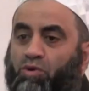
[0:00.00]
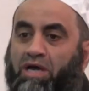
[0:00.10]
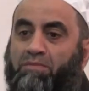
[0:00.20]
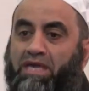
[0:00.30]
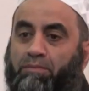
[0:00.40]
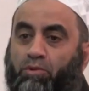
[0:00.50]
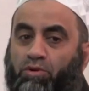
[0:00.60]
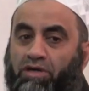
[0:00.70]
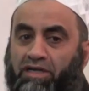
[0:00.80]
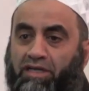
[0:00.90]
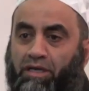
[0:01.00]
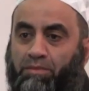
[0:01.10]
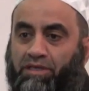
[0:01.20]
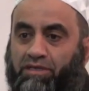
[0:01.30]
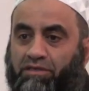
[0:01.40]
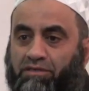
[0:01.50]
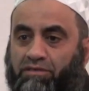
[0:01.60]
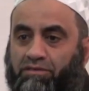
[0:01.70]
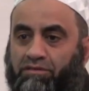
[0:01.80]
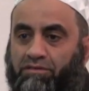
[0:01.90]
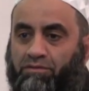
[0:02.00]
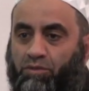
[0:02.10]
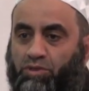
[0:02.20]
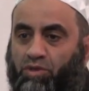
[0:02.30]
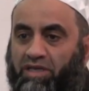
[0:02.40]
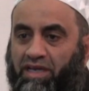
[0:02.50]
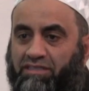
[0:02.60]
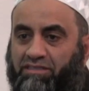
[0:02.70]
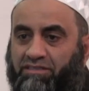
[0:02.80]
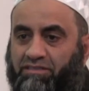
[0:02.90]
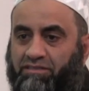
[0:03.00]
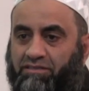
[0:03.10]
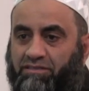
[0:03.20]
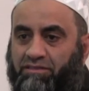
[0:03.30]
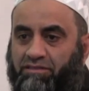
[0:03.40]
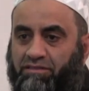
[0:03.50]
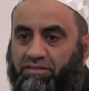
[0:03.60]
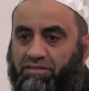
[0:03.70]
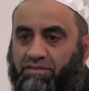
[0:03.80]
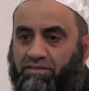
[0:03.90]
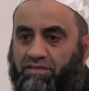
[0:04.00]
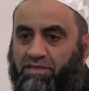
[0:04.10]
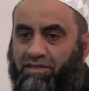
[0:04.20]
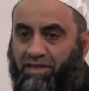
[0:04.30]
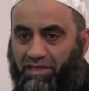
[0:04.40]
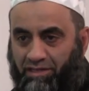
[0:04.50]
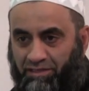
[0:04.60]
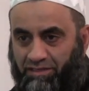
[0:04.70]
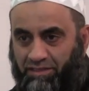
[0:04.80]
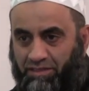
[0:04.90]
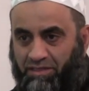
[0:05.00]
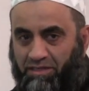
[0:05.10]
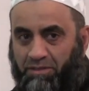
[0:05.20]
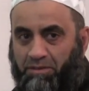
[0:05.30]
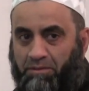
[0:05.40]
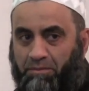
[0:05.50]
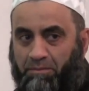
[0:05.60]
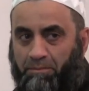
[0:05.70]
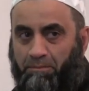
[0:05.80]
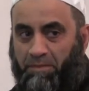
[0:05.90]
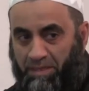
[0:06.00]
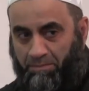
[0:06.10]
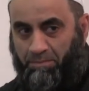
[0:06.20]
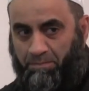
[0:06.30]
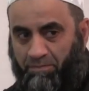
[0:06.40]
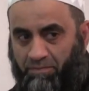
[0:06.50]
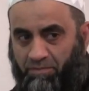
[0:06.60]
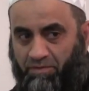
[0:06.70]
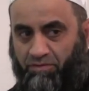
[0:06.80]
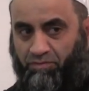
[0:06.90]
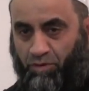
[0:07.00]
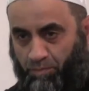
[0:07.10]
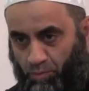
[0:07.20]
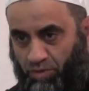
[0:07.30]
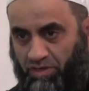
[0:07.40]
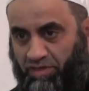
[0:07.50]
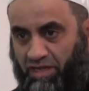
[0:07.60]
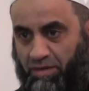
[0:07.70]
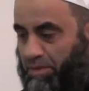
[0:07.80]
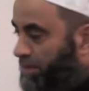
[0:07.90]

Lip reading: do I make plural in Arabic? What do I add? The letter meme. For plural, the letter